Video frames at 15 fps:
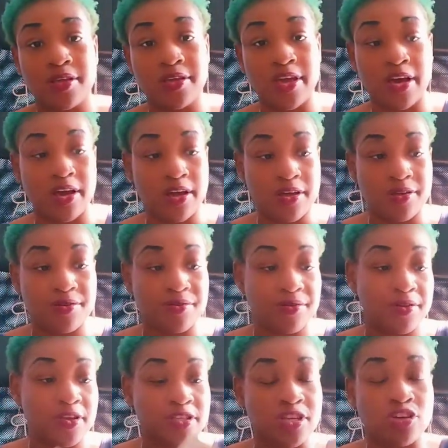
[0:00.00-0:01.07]
Yeah.
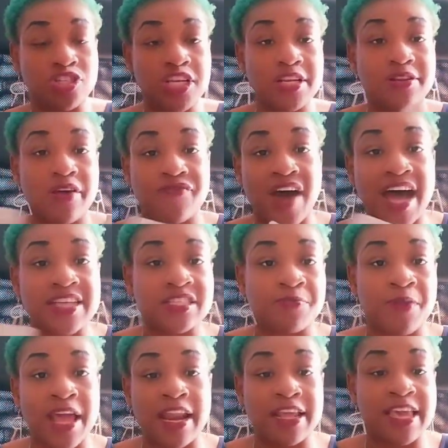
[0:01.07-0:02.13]
So she devised a
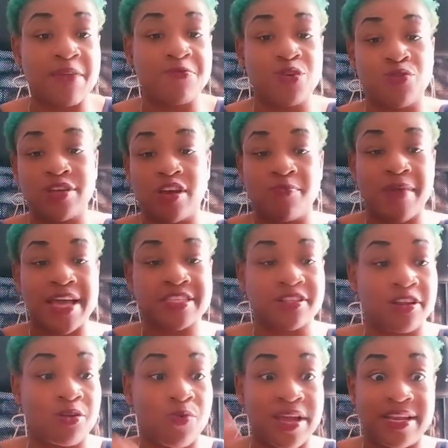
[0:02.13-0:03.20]
plan to keep you and your
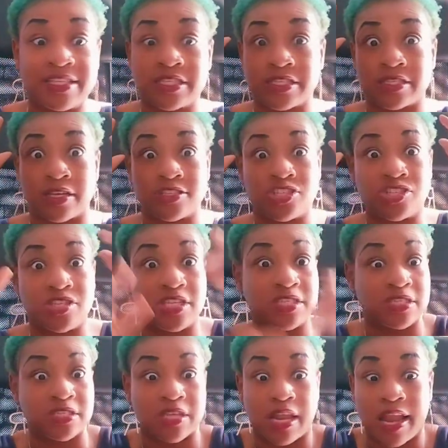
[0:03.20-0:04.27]
masculine away. This is a this
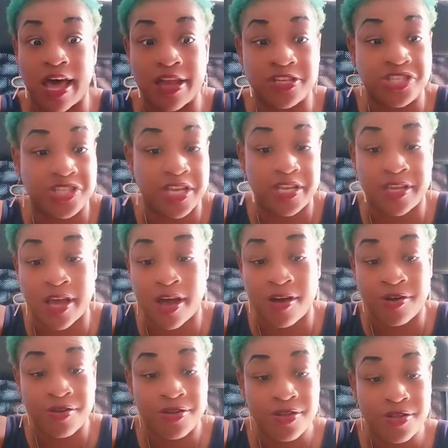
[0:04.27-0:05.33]
is a lot of shit,
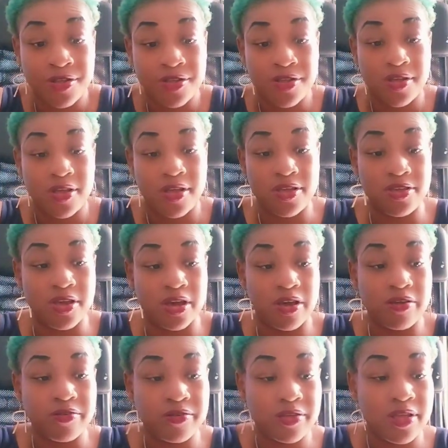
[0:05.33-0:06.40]
y'all.
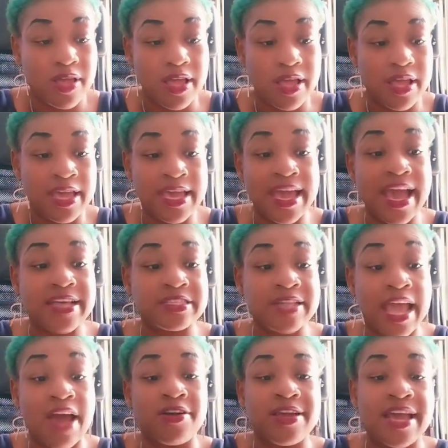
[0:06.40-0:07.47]
Yeah. He has
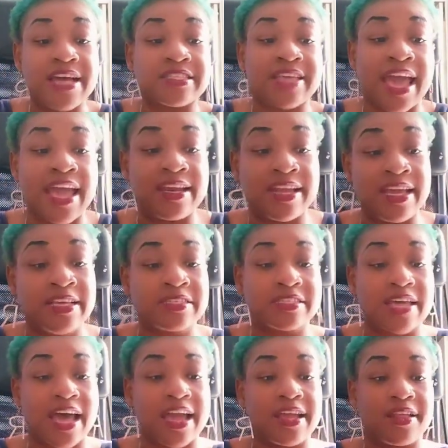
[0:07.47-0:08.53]
now he has gained
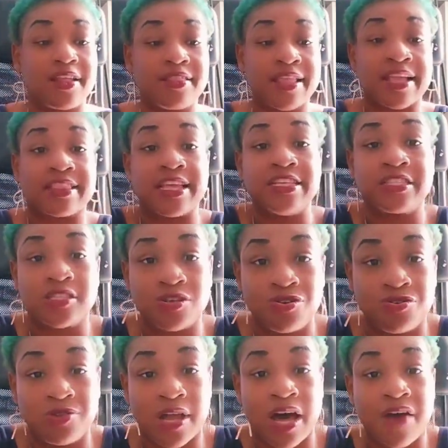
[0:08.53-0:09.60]
insight that these
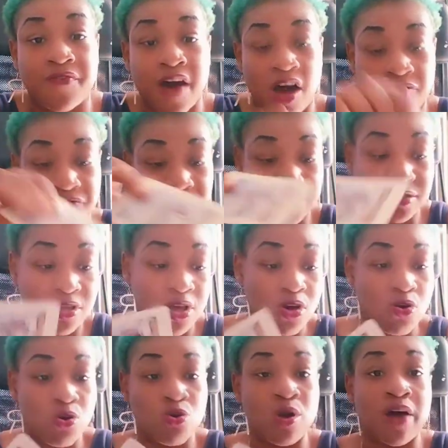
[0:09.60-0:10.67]
two love offers,
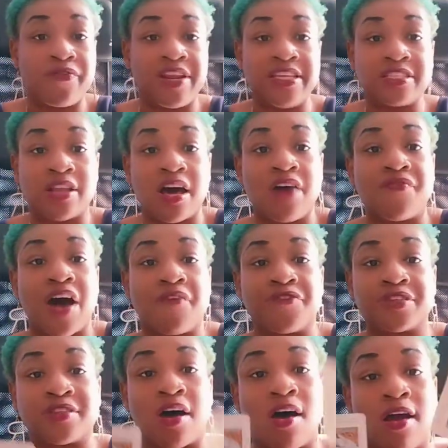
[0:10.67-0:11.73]
or whoever these love
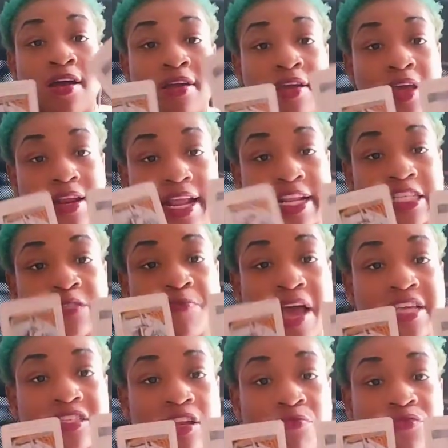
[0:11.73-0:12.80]
offers are, that this
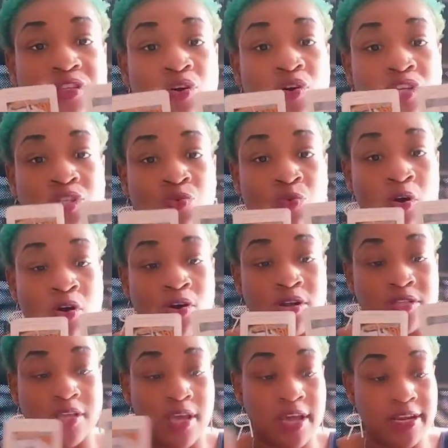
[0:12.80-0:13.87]
masculine was going
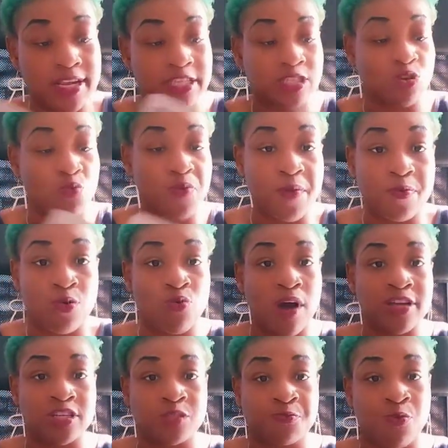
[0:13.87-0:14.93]
towards, these two people who
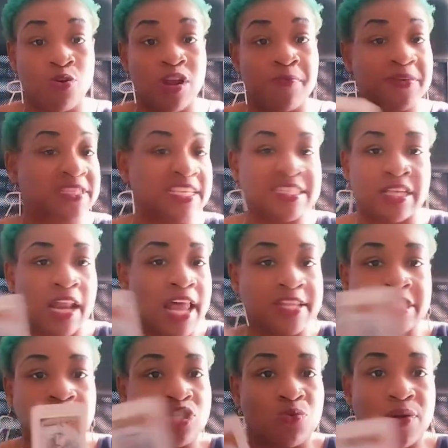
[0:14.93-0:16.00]
I just pulled up because there's a lot
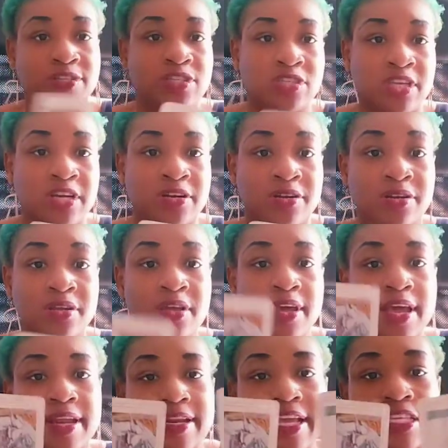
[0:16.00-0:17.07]
of situations here.
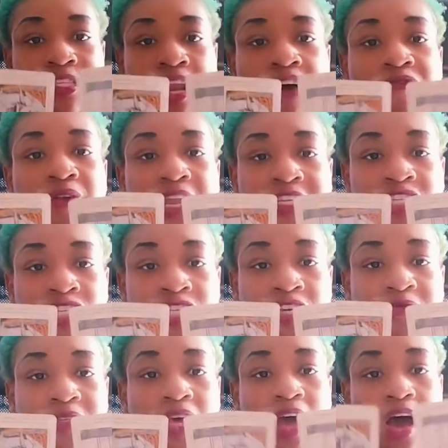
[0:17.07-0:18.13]
These love
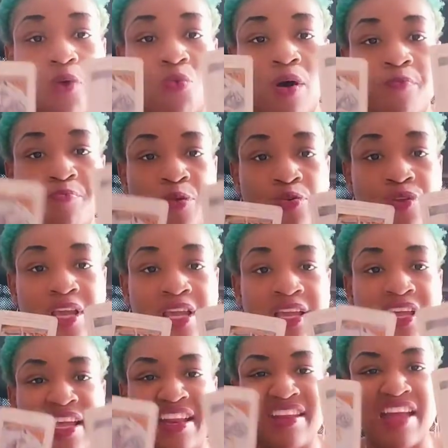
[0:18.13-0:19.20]
relationships were
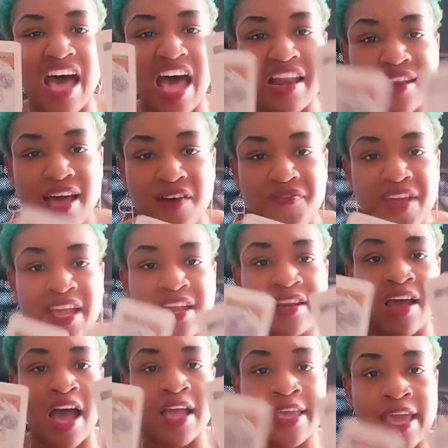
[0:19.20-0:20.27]
moody, non-loving,
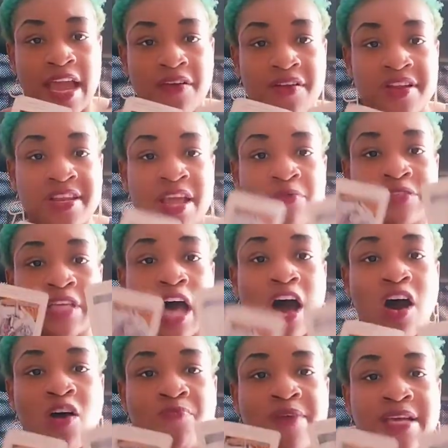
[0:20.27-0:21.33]
non-caring. They was
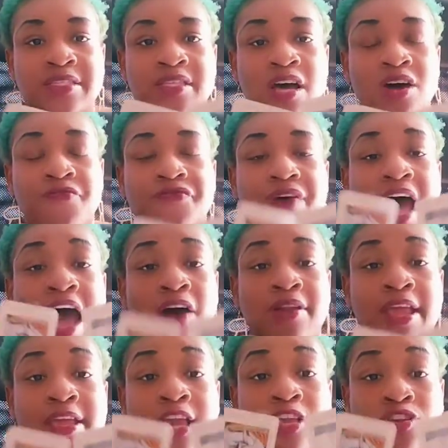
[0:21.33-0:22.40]
all based off how
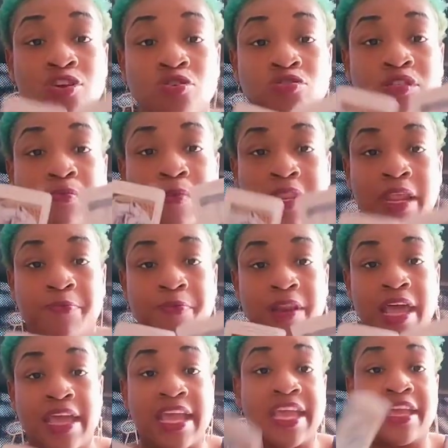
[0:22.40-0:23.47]
they can use,
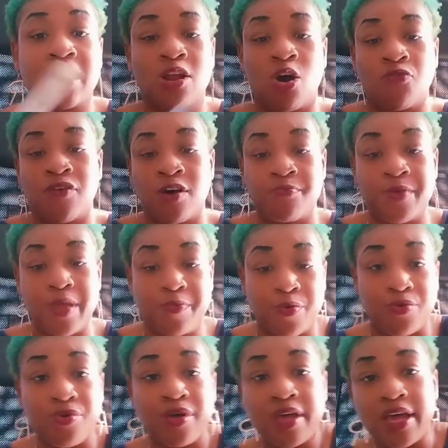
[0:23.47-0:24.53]
manipulate, and get over on
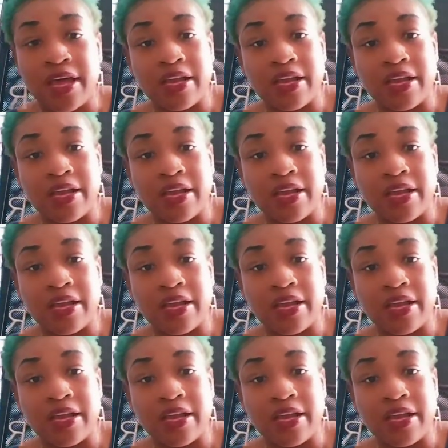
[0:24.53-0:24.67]
people.